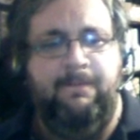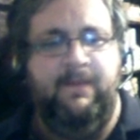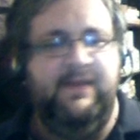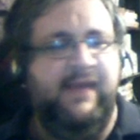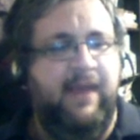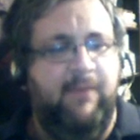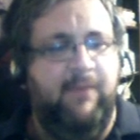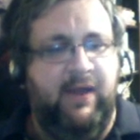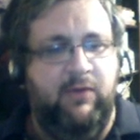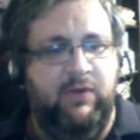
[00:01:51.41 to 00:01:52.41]
can't
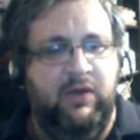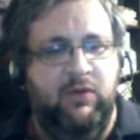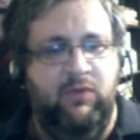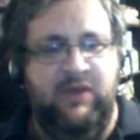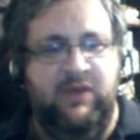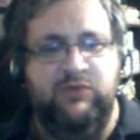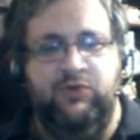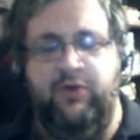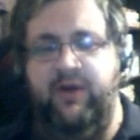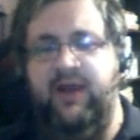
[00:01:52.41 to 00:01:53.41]
buy a race roll
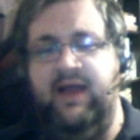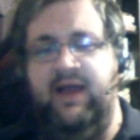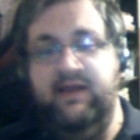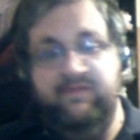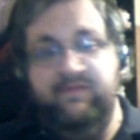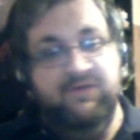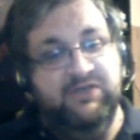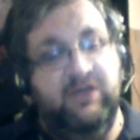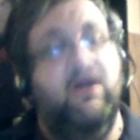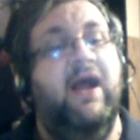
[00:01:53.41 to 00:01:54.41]
token. You
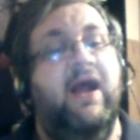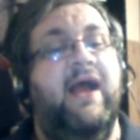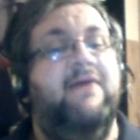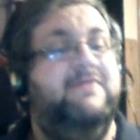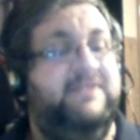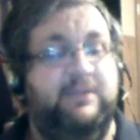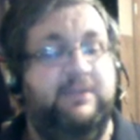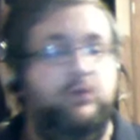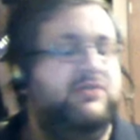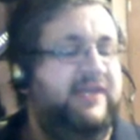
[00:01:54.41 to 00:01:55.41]
see here I have
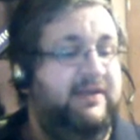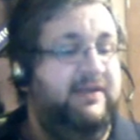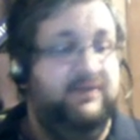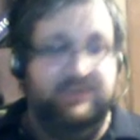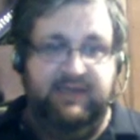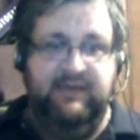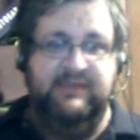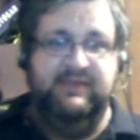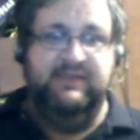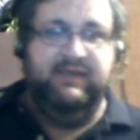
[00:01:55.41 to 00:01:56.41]
0 Zen. Zen
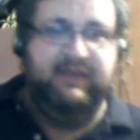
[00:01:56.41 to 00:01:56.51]
is the